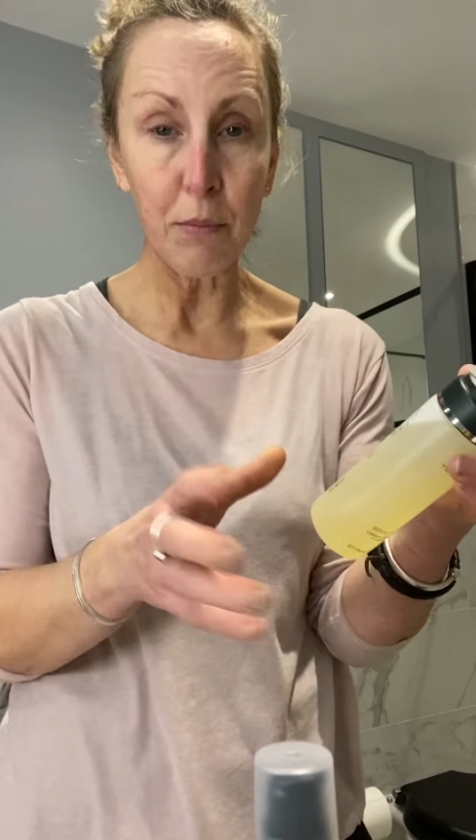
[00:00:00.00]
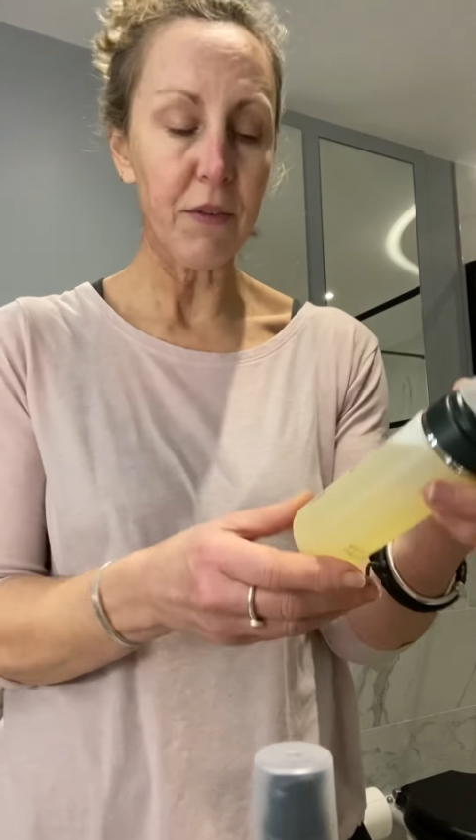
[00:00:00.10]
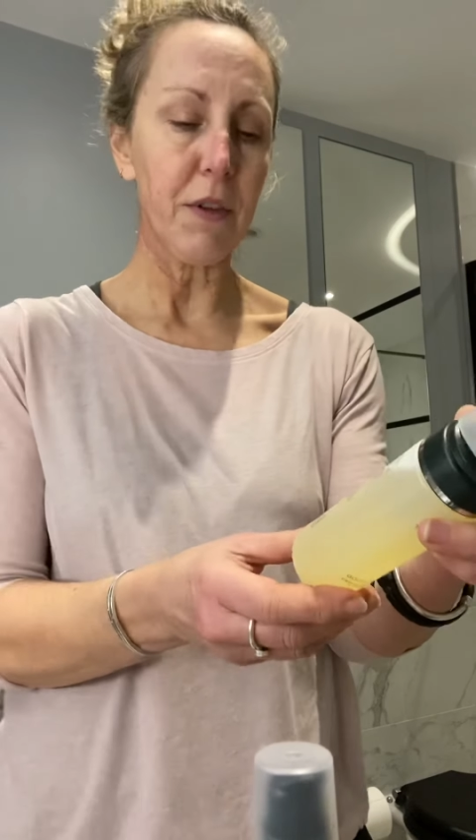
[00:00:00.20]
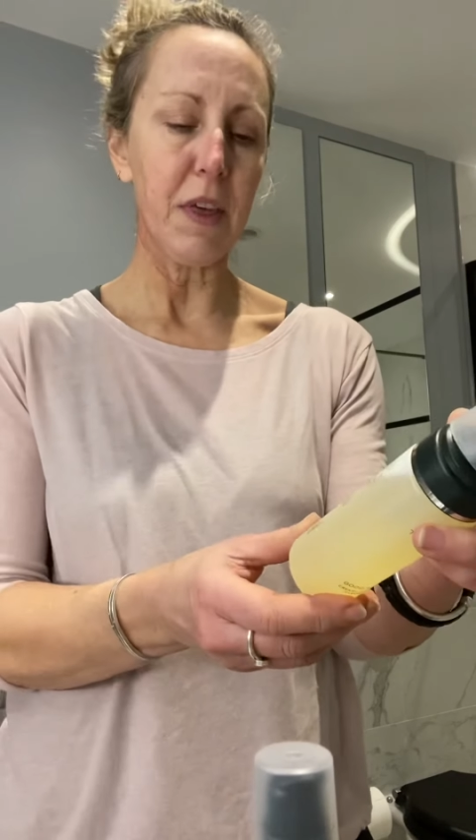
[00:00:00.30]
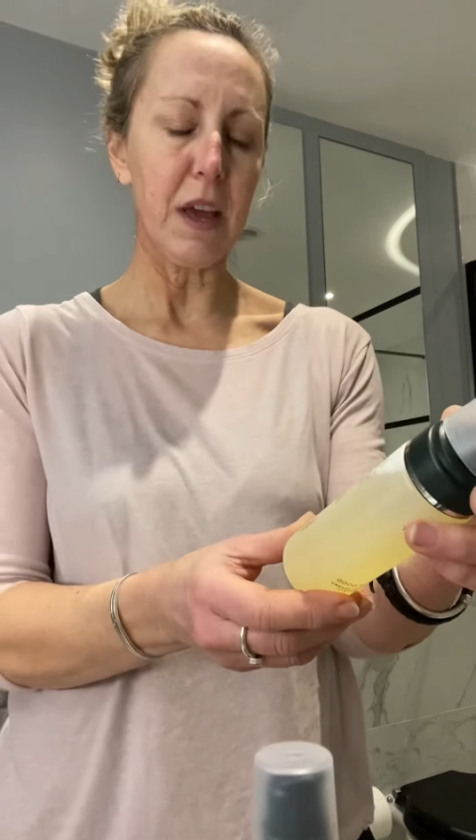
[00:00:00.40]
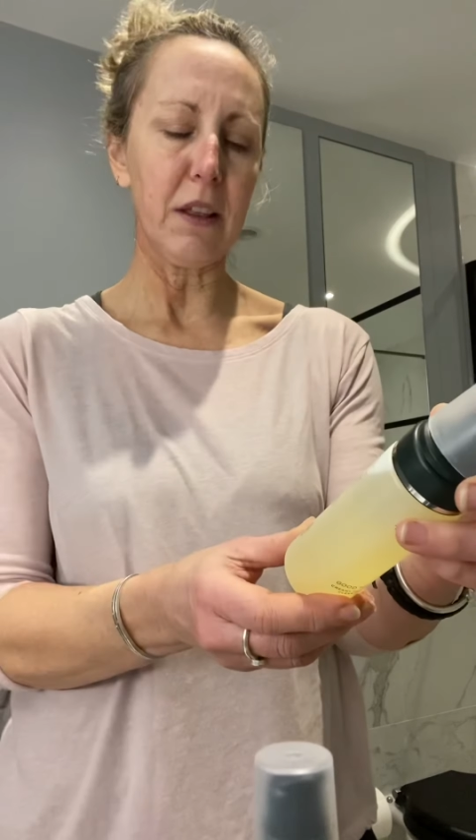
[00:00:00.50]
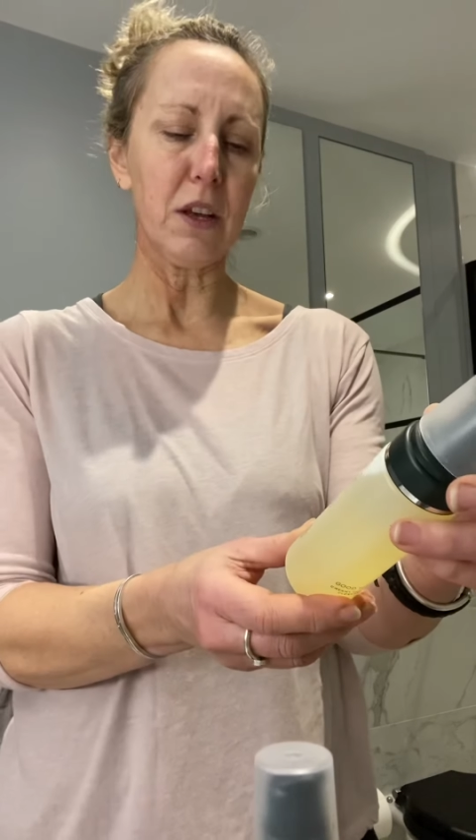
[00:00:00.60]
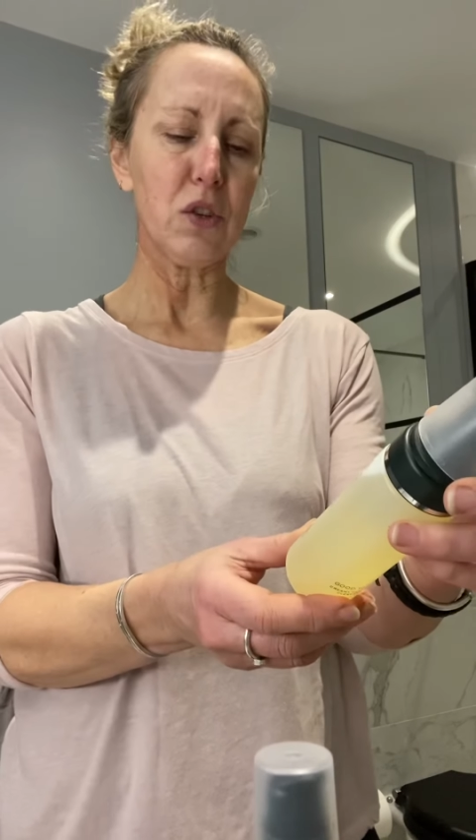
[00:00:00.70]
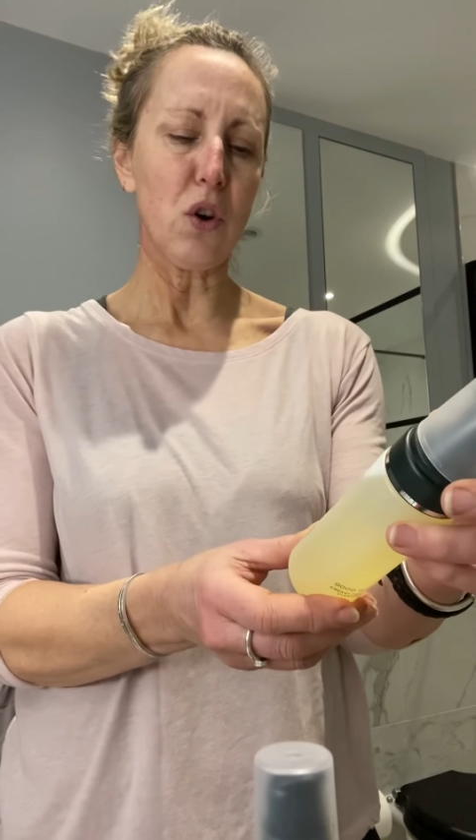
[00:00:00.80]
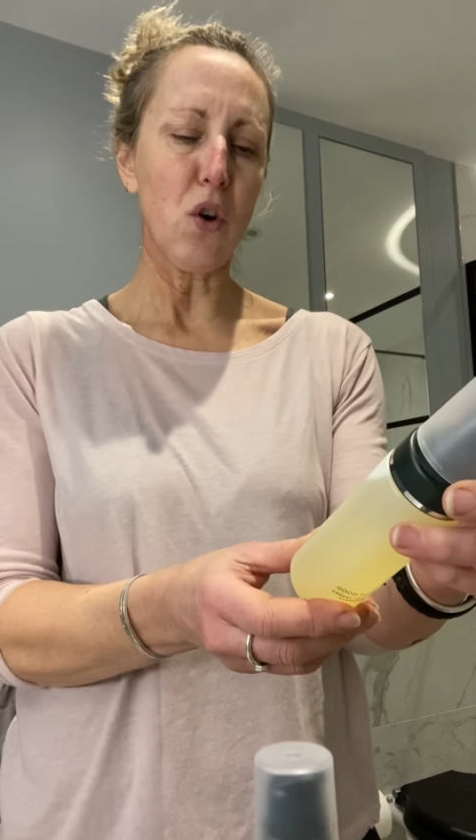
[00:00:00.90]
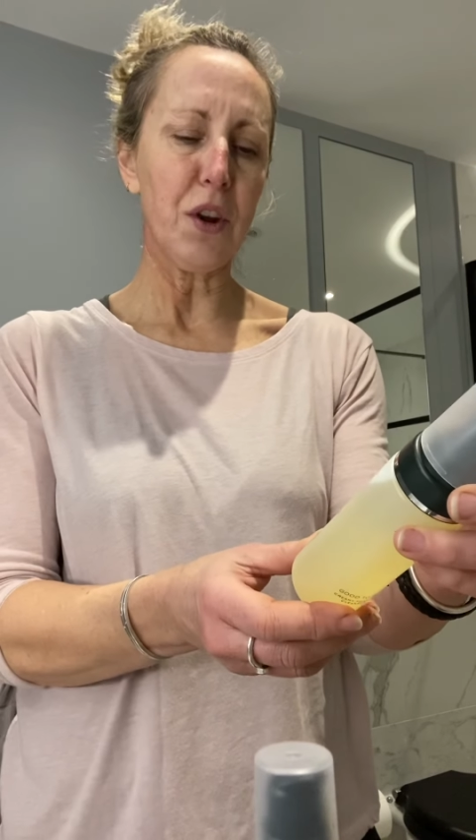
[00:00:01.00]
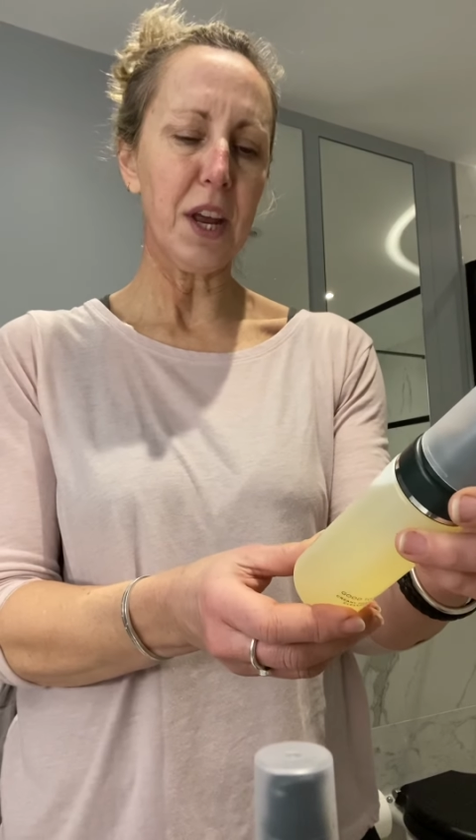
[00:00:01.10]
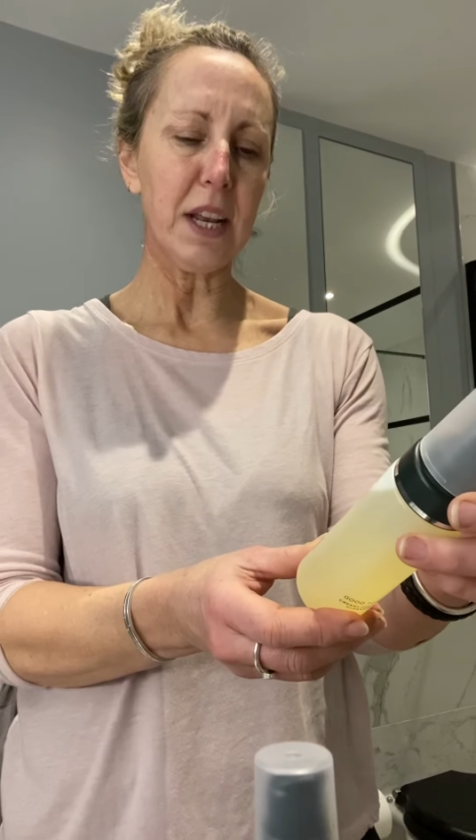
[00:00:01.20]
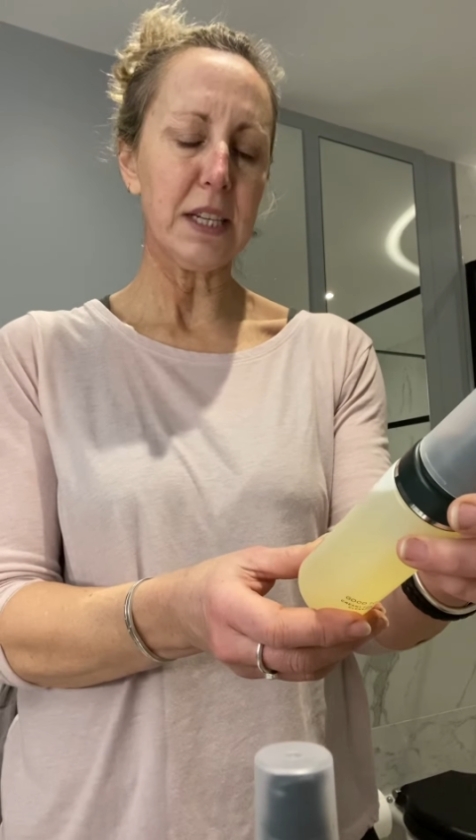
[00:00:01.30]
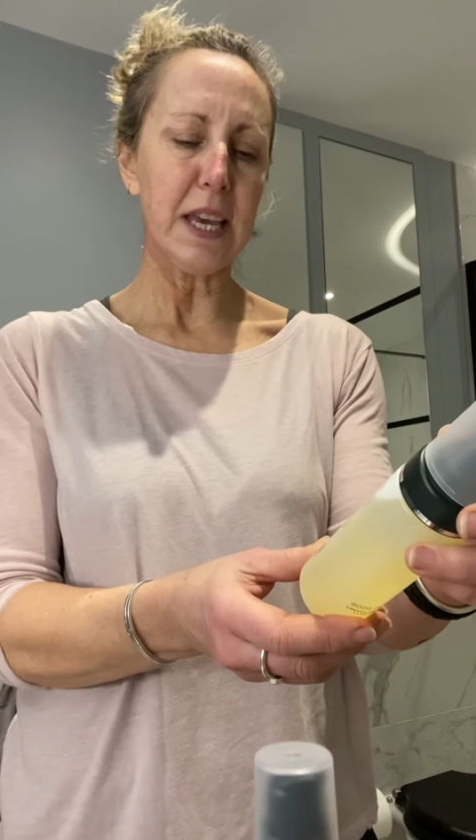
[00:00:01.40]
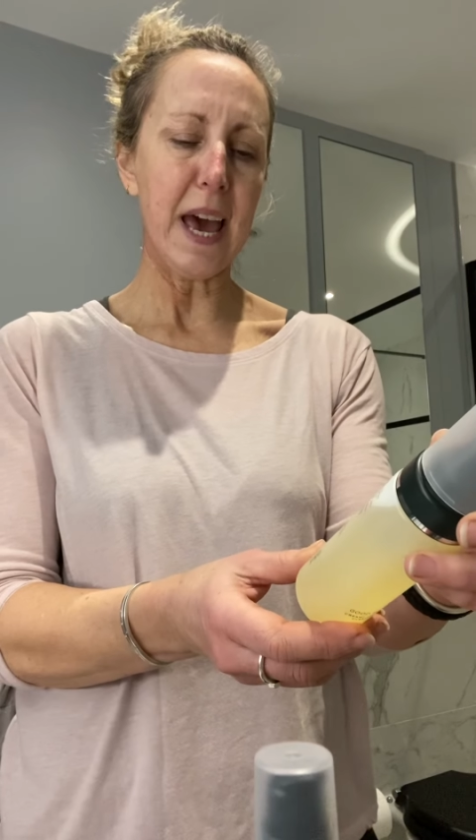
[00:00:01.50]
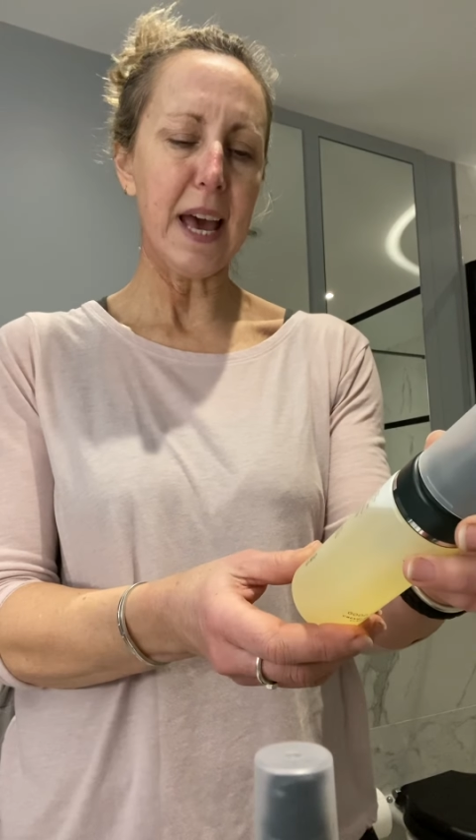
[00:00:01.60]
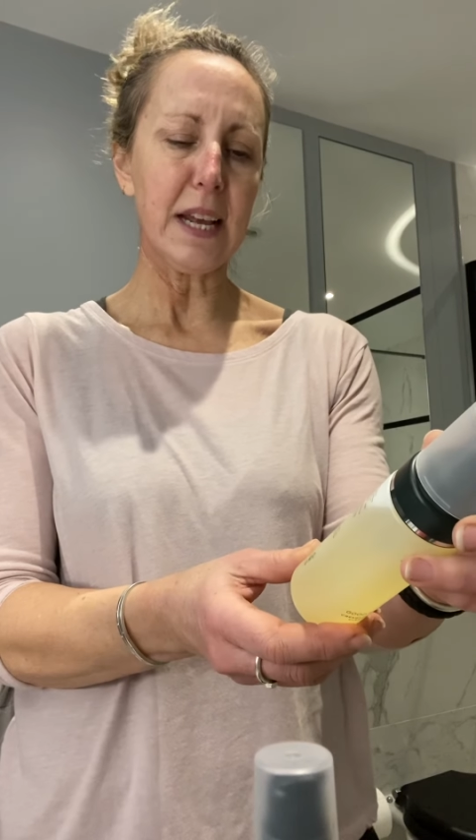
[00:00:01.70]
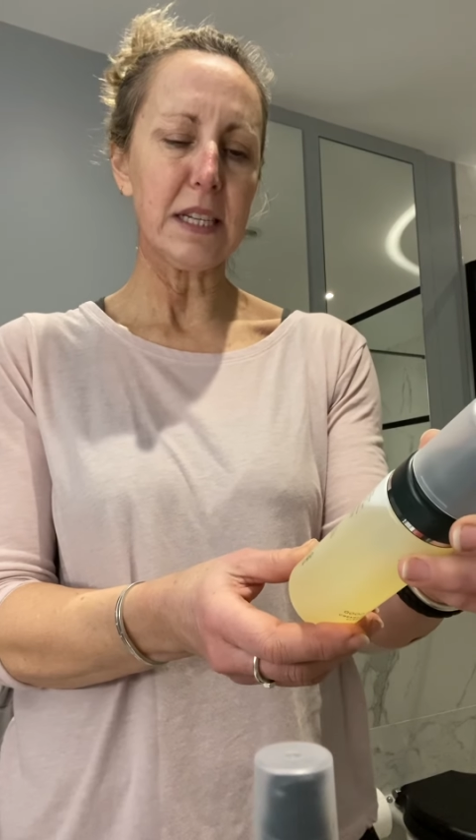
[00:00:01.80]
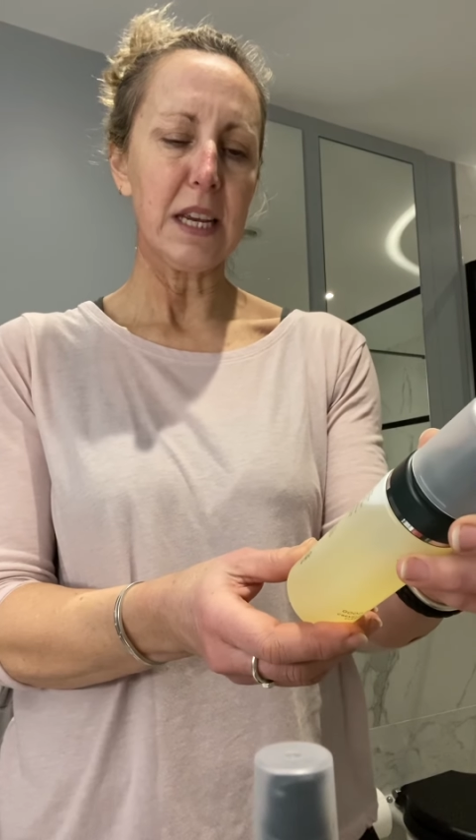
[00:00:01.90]
everything that's on it
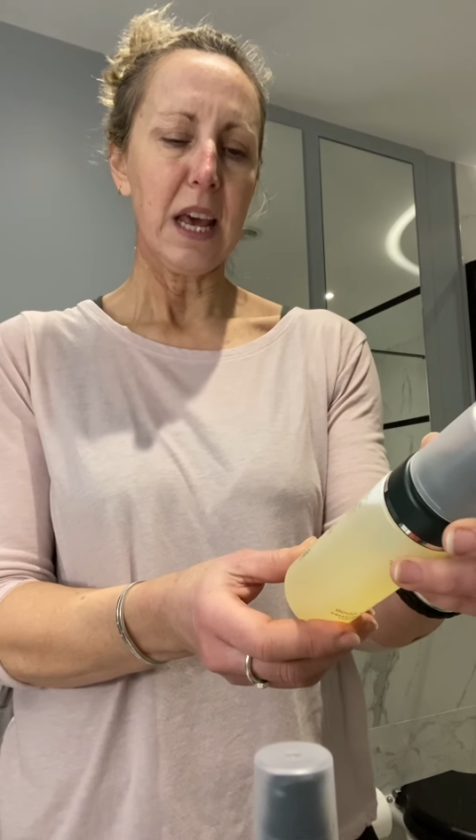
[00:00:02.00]
yet.